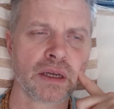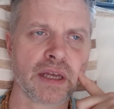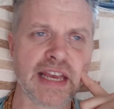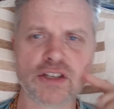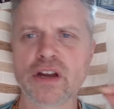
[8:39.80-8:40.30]

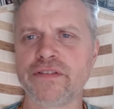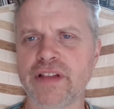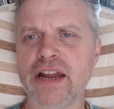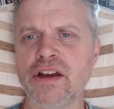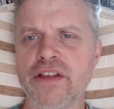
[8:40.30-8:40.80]
He's not a
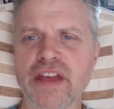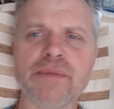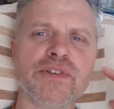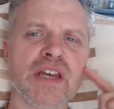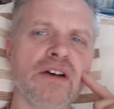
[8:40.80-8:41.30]
flat earther
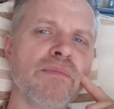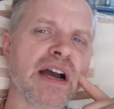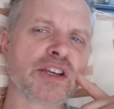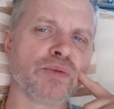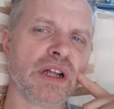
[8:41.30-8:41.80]
himself,
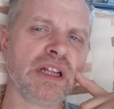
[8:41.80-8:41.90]
Maxwell.